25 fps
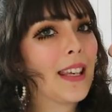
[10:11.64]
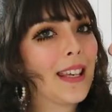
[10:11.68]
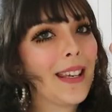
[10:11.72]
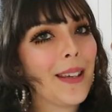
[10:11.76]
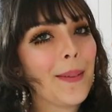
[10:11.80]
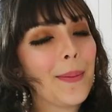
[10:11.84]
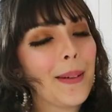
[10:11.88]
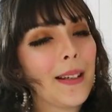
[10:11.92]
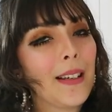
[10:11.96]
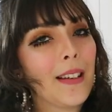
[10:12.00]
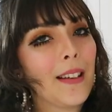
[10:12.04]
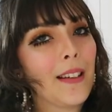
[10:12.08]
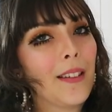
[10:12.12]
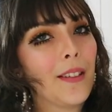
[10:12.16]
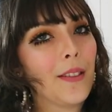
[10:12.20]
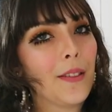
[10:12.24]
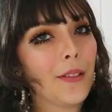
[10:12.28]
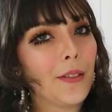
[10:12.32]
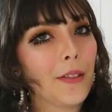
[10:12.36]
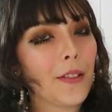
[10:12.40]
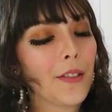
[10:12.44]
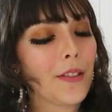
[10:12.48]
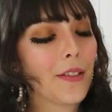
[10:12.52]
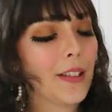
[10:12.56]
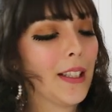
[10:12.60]
keep it and
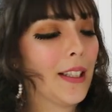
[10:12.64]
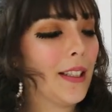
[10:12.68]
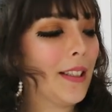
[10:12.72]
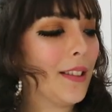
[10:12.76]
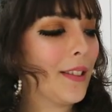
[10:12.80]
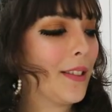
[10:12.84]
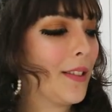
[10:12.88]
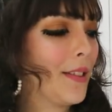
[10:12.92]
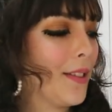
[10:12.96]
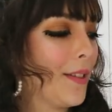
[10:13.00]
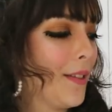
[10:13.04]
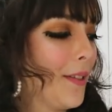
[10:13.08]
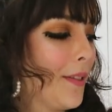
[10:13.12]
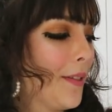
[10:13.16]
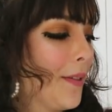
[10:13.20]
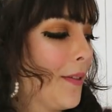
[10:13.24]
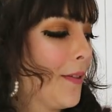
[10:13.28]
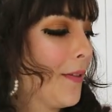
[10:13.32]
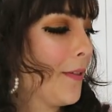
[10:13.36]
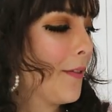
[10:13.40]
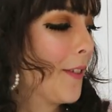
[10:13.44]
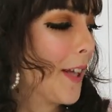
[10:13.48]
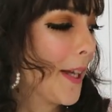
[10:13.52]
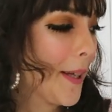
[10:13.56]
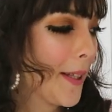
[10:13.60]
alter it to
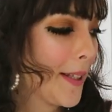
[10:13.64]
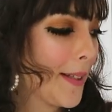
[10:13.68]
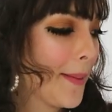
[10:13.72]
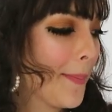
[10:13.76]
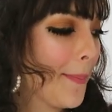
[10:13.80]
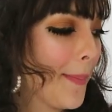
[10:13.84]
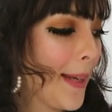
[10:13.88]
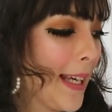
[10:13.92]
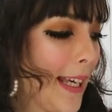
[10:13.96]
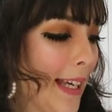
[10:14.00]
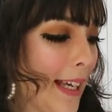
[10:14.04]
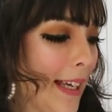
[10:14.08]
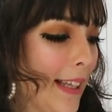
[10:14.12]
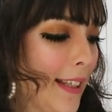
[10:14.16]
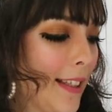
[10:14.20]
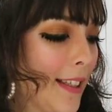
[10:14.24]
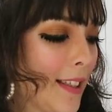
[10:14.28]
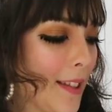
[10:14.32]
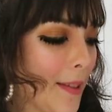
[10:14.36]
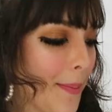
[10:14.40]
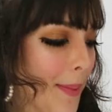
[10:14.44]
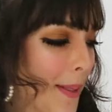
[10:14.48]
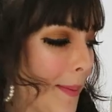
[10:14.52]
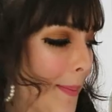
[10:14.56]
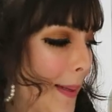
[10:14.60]
fit me a
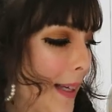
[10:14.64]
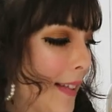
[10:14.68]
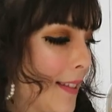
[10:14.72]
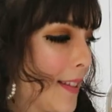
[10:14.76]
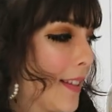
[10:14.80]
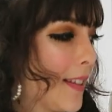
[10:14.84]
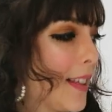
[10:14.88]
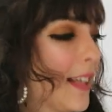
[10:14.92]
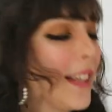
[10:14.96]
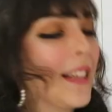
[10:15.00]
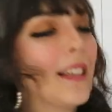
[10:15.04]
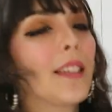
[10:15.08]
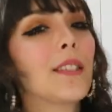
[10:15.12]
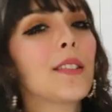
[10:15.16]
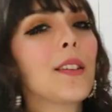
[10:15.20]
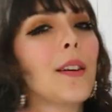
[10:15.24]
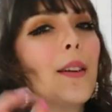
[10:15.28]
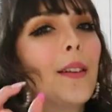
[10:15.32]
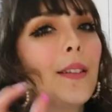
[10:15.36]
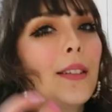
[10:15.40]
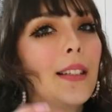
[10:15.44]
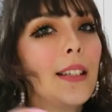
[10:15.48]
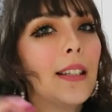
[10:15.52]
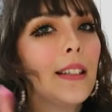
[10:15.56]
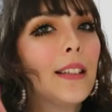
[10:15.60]
little bit better. Like it's
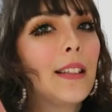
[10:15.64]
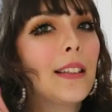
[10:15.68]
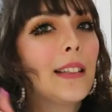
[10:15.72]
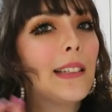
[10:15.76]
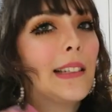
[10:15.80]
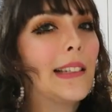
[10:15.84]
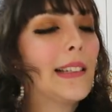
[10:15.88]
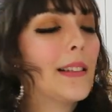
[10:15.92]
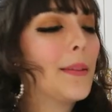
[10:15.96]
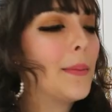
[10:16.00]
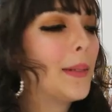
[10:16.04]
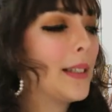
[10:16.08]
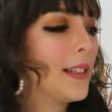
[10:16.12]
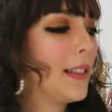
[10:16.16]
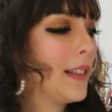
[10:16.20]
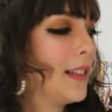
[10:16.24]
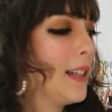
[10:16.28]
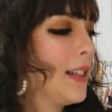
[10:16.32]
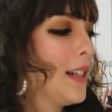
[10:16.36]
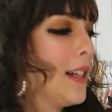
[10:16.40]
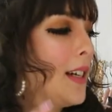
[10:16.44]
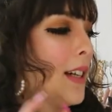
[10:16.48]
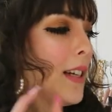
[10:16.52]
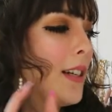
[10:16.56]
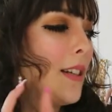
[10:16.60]
only a little bit
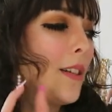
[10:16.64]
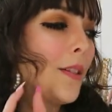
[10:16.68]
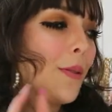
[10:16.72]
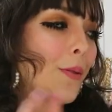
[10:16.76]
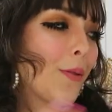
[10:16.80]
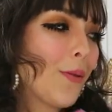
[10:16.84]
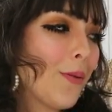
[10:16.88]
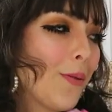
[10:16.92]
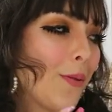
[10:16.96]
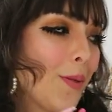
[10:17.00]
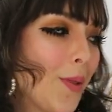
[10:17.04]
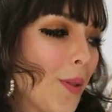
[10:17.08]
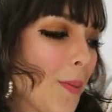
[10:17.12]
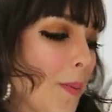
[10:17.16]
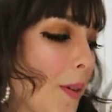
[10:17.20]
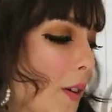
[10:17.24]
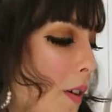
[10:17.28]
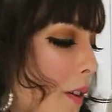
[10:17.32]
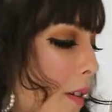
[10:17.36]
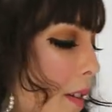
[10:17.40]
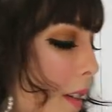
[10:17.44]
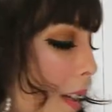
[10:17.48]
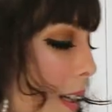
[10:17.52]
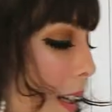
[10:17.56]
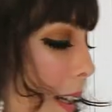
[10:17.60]
too
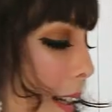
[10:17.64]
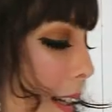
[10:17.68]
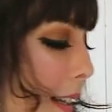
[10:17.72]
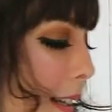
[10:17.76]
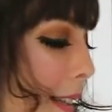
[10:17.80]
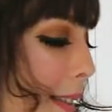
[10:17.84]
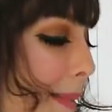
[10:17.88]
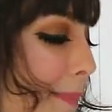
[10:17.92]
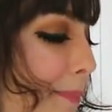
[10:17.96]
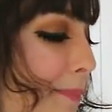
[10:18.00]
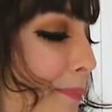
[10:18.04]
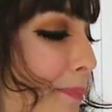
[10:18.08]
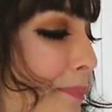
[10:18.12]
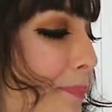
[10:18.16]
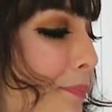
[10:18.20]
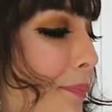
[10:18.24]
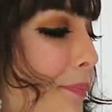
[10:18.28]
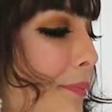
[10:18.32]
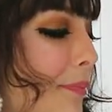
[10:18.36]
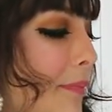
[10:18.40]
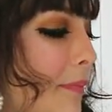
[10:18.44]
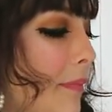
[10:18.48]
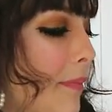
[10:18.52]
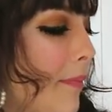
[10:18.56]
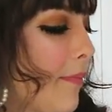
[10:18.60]
small. Um,
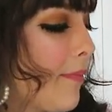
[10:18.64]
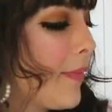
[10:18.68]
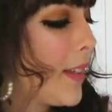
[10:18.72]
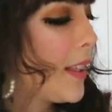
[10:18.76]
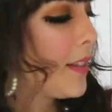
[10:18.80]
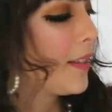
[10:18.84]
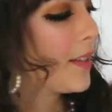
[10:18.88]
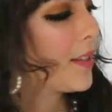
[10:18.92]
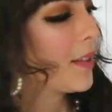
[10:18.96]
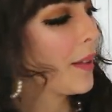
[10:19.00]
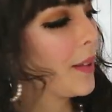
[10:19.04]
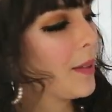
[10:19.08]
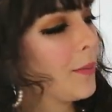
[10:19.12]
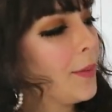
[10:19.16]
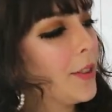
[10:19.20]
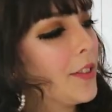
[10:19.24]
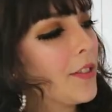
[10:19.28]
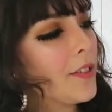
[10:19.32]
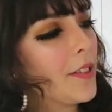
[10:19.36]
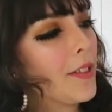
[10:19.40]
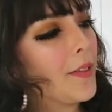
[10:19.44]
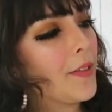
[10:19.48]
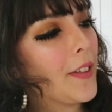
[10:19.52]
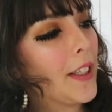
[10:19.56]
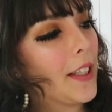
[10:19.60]
so I
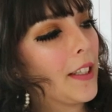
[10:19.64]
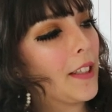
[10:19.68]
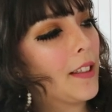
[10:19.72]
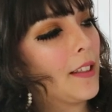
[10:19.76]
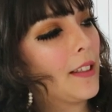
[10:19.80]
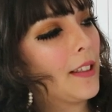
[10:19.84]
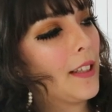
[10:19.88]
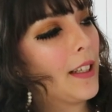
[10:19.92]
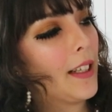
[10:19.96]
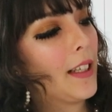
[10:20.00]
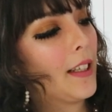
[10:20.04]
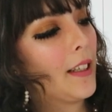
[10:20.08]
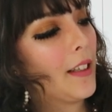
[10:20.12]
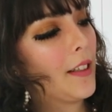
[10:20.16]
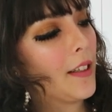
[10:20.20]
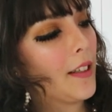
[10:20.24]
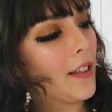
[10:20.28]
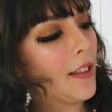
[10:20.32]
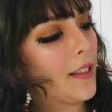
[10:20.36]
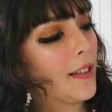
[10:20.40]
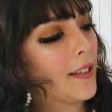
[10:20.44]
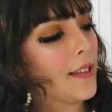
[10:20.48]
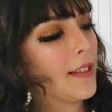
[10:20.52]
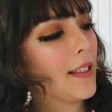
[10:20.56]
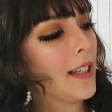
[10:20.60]
wonder if I could like
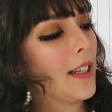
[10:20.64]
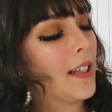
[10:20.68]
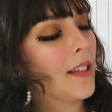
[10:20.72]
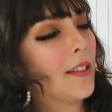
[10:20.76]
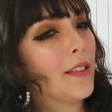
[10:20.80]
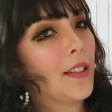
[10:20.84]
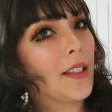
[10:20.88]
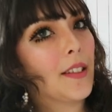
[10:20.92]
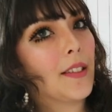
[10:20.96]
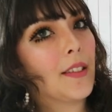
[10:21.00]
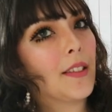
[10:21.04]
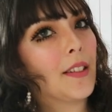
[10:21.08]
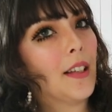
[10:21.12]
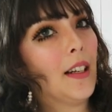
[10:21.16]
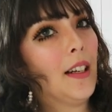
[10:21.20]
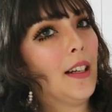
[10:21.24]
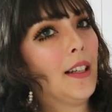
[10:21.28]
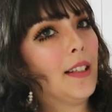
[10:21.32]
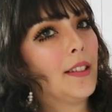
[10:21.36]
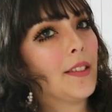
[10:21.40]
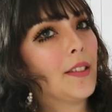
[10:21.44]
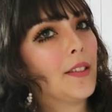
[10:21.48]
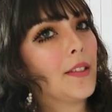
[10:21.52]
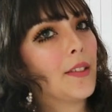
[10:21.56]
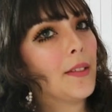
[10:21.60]
cut down a
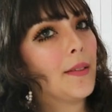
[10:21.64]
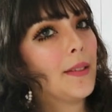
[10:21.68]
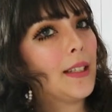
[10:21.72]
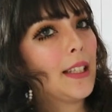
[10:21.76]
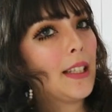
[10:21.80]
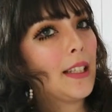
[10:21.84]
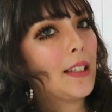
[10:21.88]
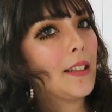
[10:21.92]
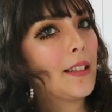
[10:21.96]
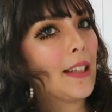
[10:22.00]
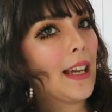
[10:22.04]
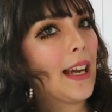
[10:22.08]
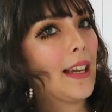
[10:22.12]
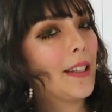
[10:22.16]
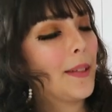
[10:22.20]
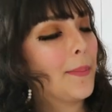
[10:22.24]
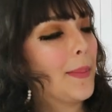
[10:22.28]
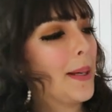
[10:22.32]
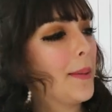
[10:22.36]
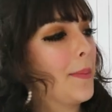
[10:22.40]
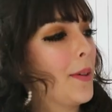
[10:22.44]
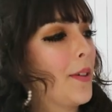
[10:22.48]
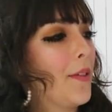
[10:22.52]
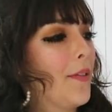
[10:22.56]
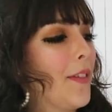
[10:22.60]
size or something to add a
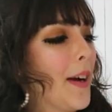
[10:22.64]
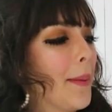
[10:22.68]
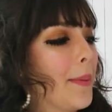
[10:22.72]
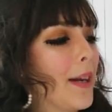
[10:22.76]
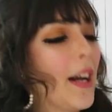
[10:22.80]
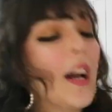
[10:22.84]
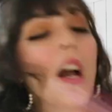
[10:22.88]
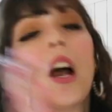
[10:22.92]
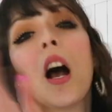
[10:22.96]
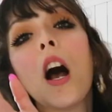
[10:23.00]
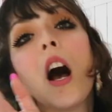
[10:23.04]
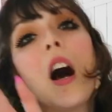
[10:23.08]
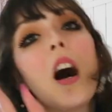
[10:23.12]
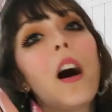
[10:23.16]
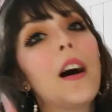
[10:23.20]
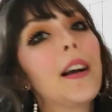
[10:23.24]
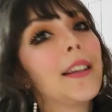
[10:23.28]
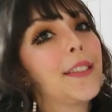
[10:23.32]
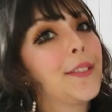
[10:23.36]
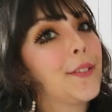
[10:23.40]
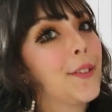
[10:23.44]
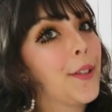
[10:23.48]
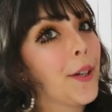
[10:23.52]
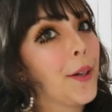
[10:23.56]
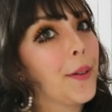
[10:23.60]
bit more fabric.
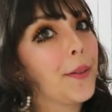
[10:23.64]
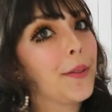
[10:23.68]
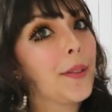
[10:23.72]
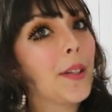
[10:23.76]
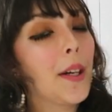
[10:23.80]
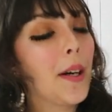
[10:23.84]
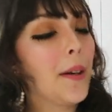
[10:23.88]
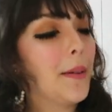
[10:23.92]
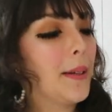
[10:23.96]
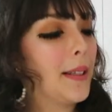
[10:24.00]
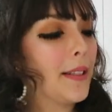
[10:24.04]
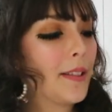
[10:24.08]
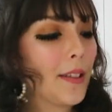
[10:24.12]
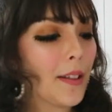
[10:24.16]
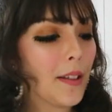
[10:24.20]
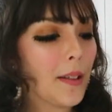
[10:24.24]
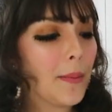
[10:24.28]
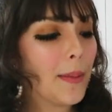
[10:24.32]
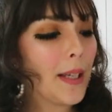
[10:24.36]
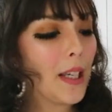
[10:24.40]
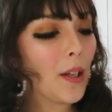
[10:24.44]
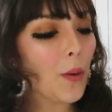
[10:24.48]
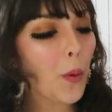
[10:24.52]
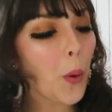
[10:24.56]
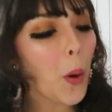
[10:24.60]
I don't know. It's going
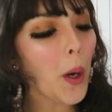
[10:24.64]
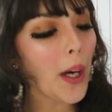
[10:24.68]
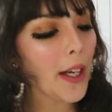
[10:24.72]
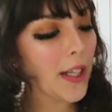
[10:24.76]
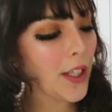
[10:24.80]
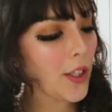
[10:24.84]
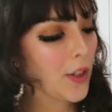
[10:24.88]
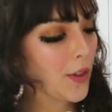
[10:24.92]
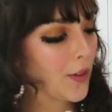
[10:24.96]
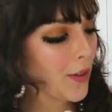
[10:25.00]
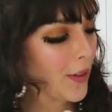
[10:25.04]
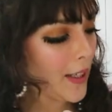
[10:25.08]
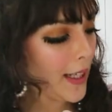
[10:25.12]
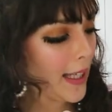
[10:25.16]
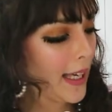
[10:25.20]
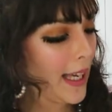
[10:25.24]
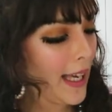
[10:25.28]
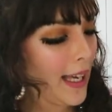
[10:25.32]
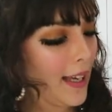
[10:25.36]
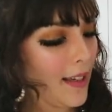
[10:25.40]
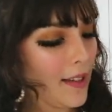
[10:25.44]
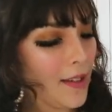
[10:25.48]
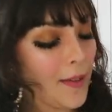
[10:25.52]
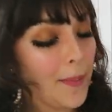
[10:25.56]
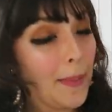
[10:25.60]
to be quite
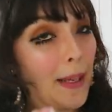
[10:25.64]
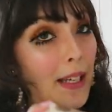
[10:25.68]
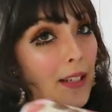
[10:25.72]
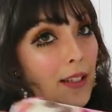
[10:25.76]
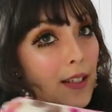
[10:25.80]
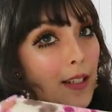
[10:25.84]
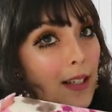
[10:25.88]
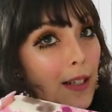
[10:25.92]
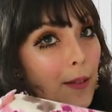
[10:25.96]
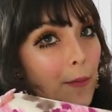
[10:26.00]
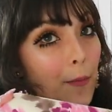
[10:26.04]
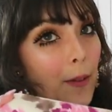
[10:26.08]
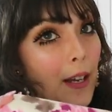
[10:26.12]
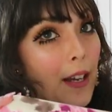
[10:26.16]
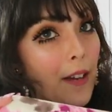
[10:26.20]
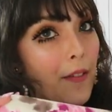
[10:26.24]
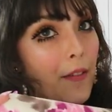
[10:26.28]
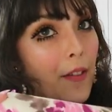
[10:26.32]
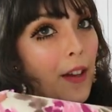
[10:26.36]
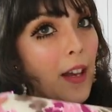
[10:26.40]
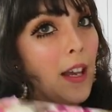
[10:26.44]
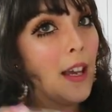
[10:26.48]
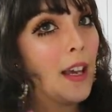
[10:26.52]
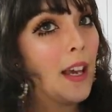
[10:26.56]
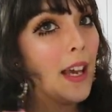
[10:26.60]
tricky, especially
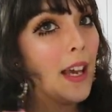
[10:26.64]
with